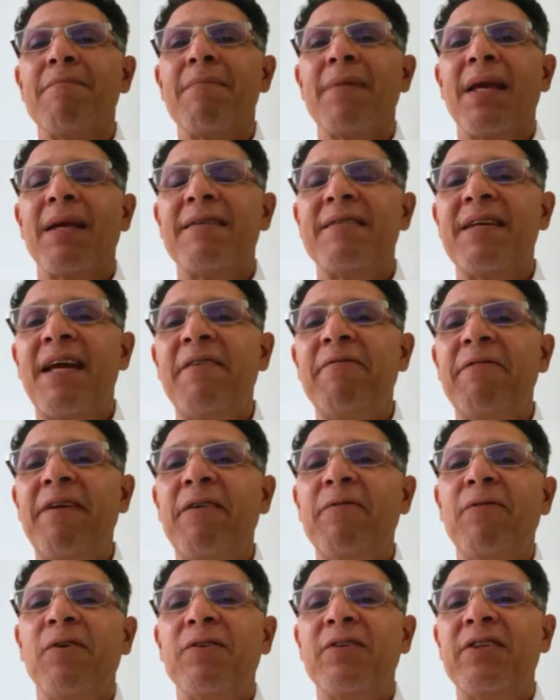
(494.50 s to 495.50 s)
Same thing
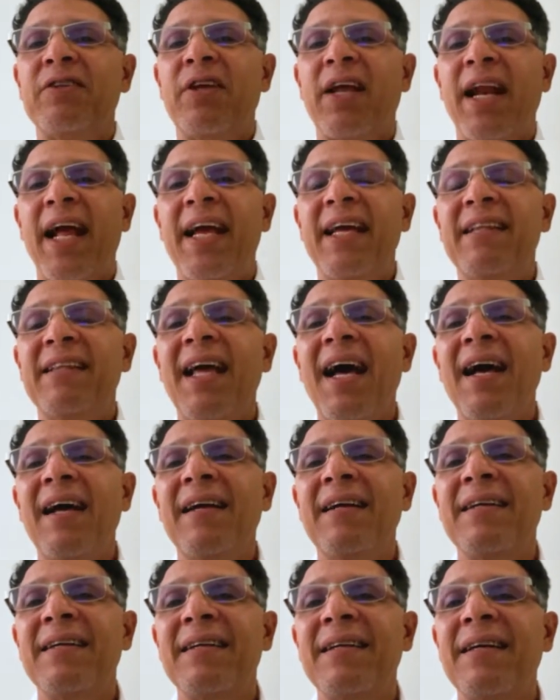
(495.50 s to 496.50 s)
for
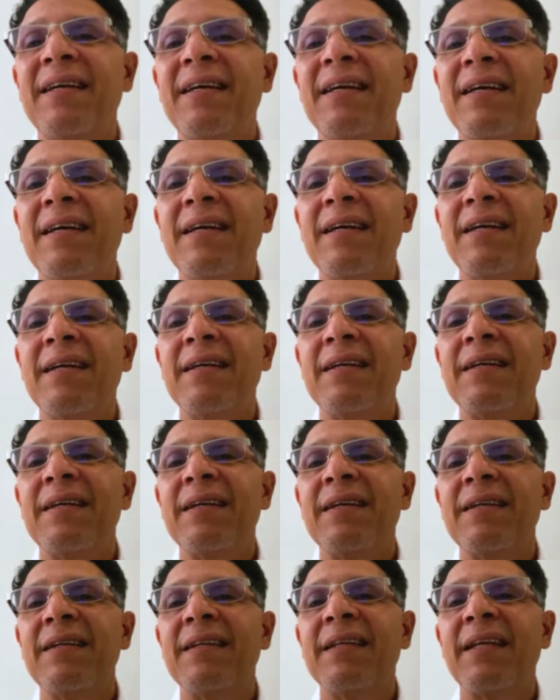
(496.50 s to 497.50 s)
treinta.
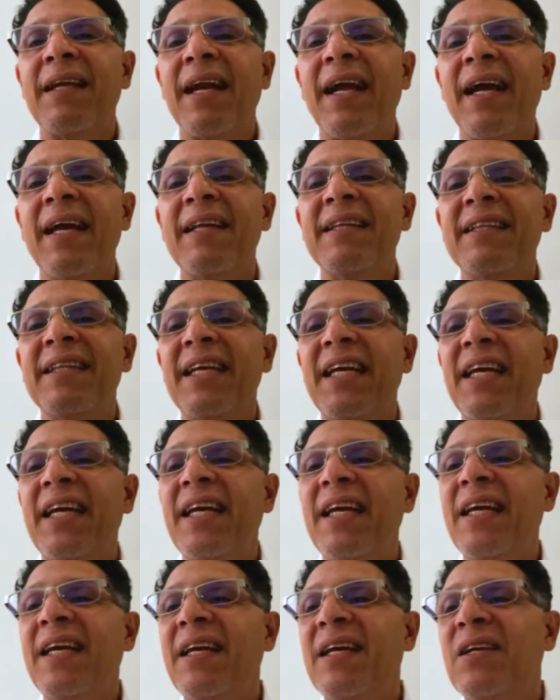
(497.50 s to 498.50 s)

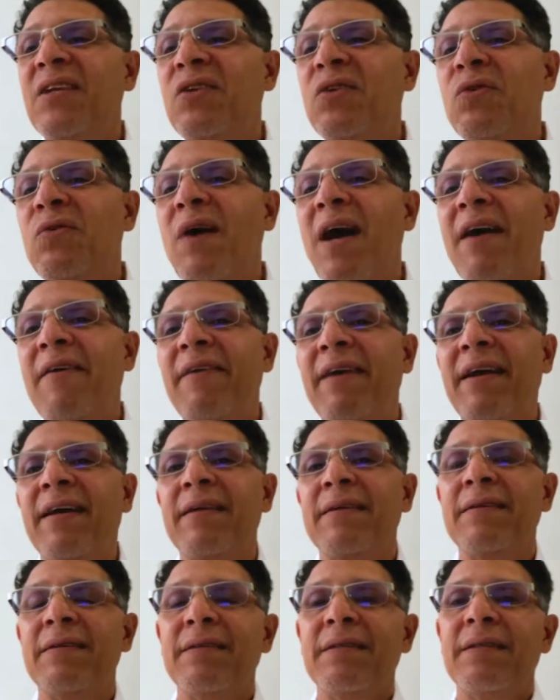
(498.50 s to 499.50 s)
39.
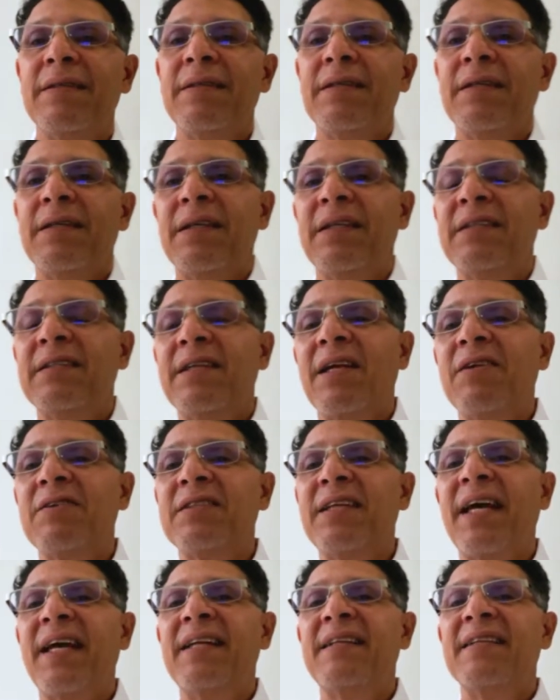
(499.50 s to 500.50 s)
Instead of
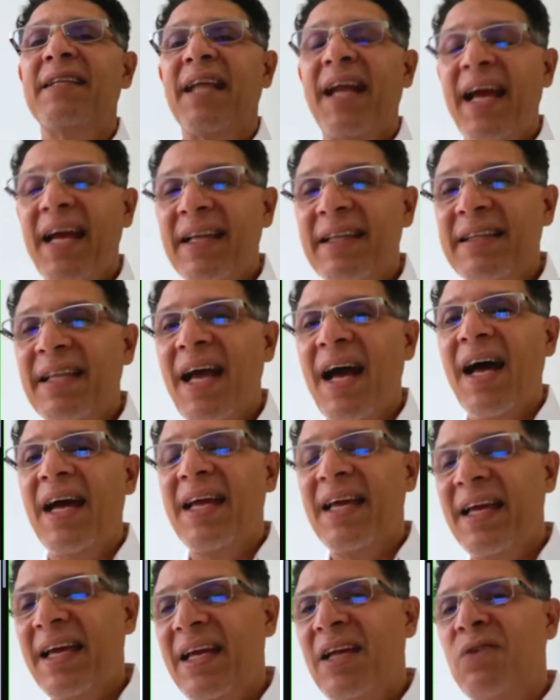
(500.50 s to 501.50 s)
saying
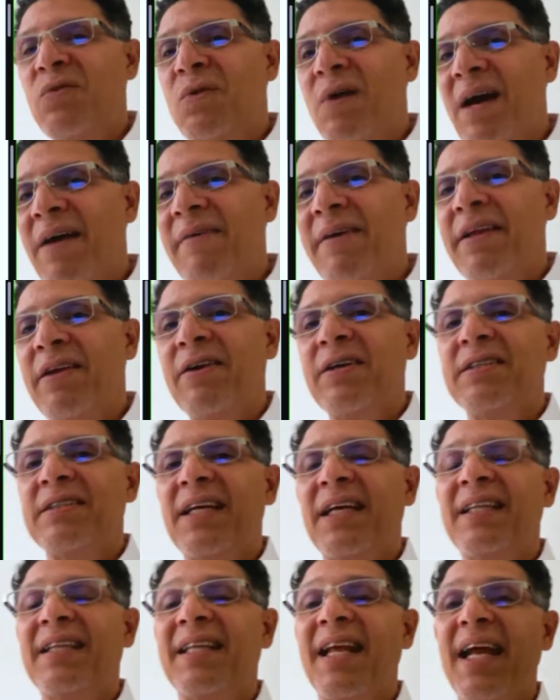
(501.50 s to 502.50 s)
39, you can
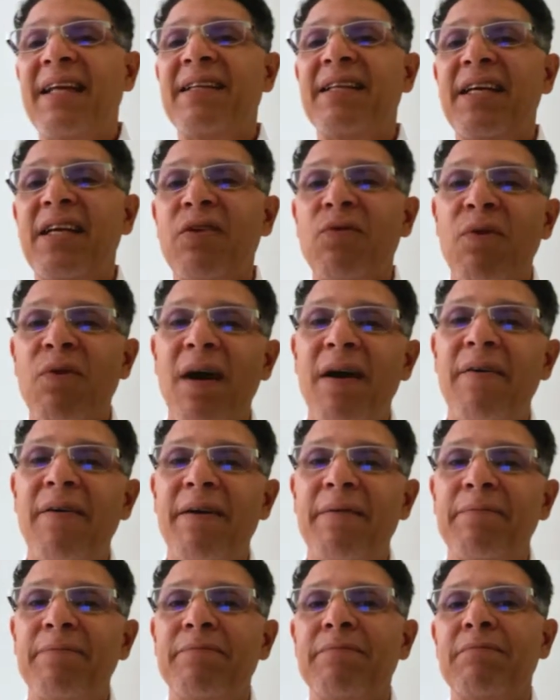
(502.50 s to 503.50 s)
say 39.
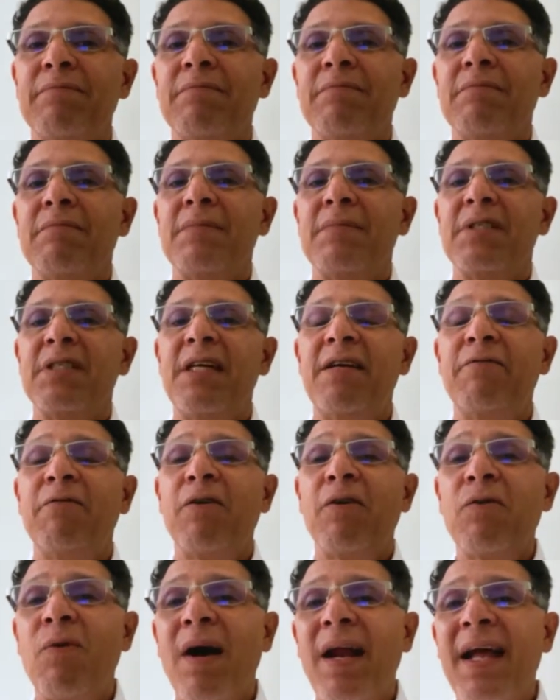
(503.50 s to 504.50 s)
See,
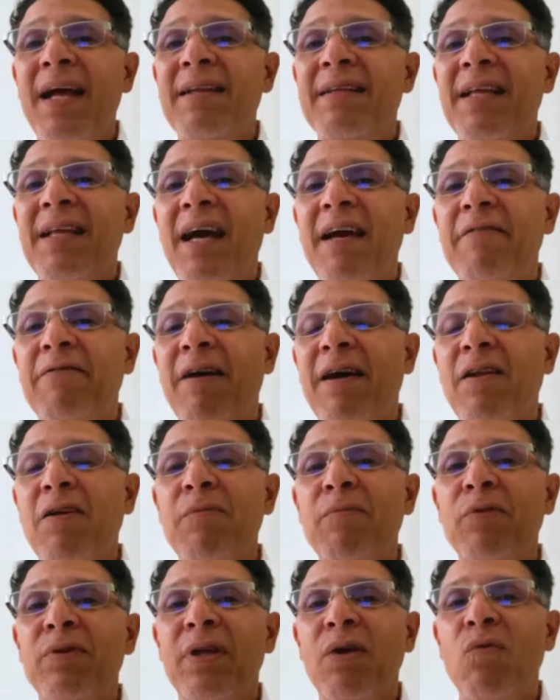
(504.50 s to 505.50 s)
for 40, if I
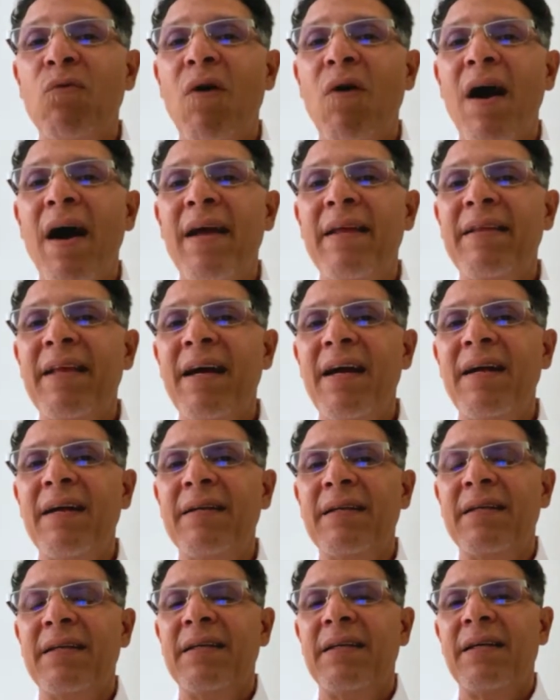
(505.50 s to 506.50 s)
don't put the Y
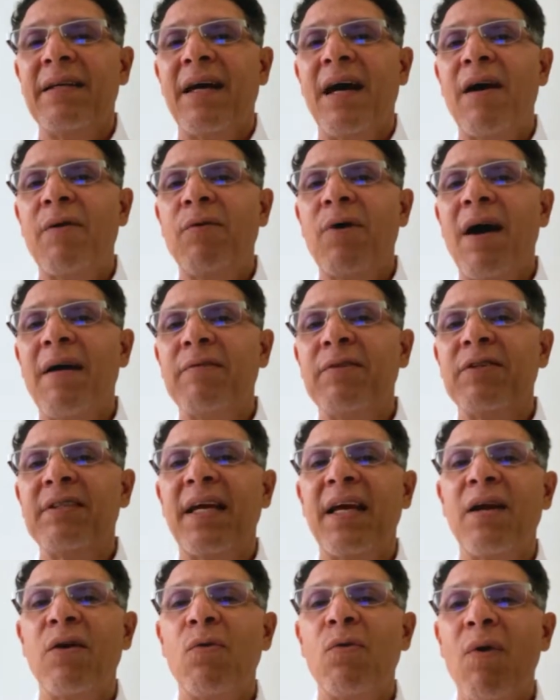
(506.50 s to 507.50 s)
there, I will have to
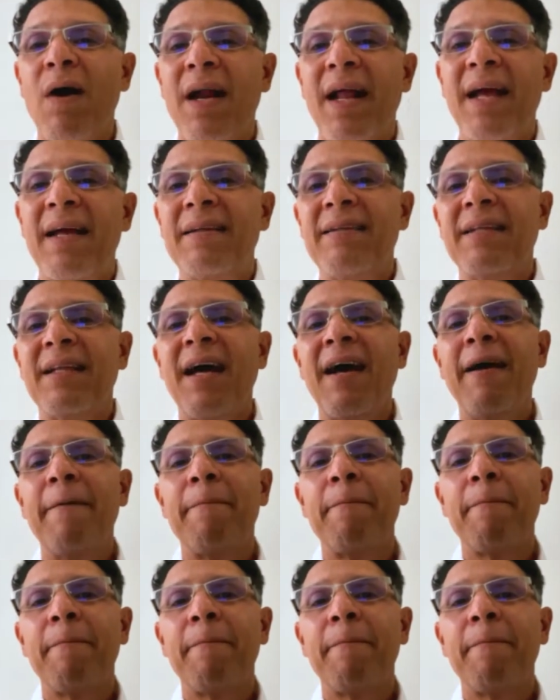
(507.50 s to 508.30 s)
say 40